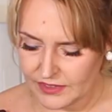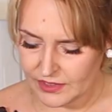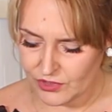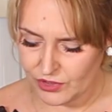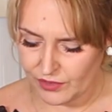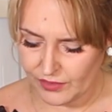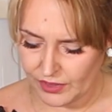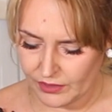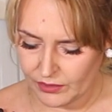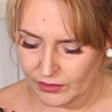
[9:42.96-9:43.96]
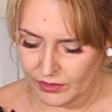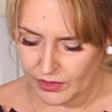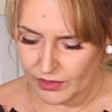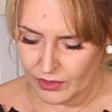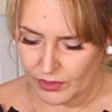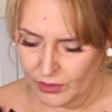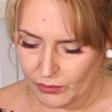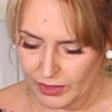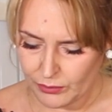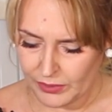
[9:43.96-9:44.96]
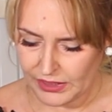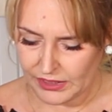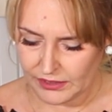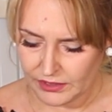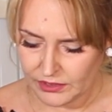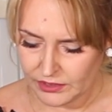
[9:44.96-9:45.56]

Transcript: it's achieving what we need.